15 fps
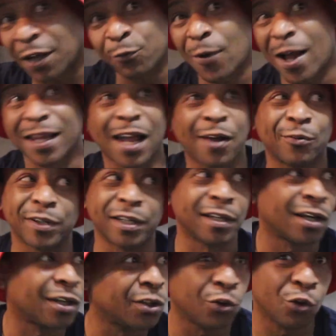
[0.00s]
That's why I like when the
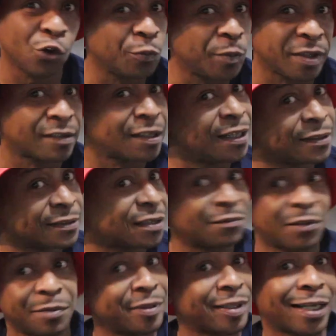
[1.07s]
younger dudes be saying
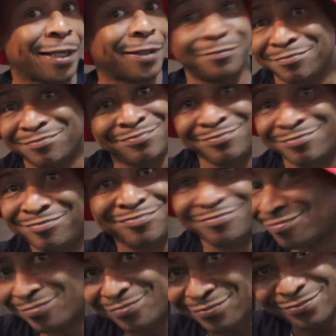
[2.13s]
something, I be like,
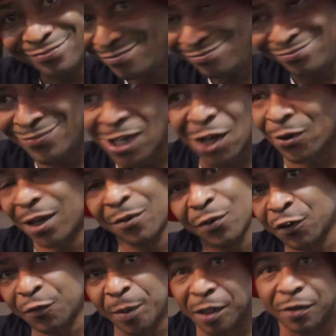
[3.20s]
y'all can't
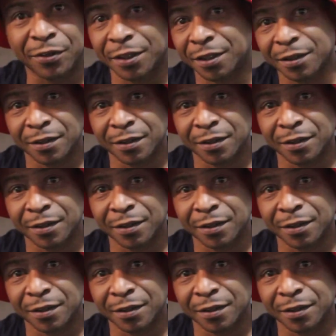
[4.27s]
even speak on it.